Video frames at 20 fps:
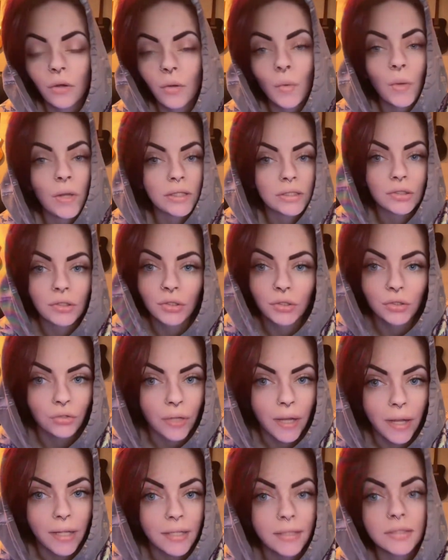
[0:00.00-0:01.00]
Western
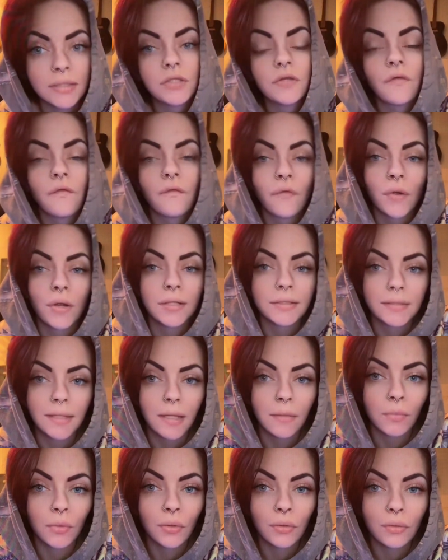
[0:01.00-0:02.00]
dragons, for
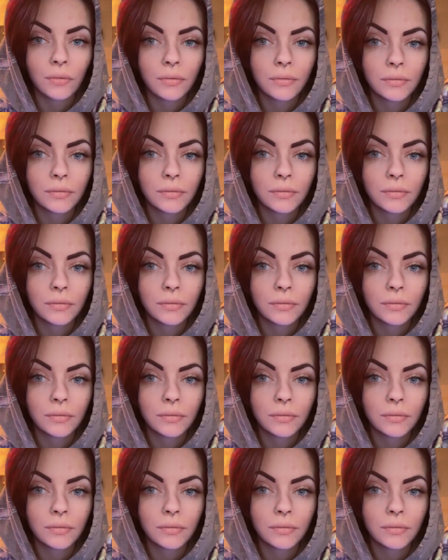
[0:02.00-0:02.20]
example.